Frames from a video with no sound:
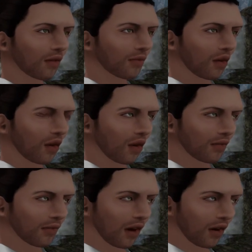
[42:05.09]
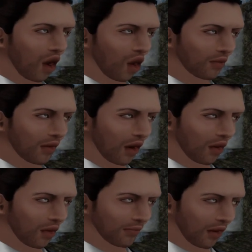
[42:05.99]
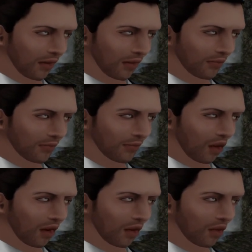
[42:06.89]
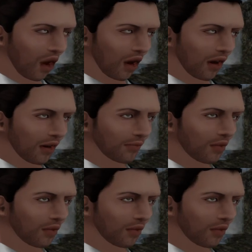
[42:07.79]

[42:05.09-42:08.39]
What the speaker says: for example, alcoholism, bereavement,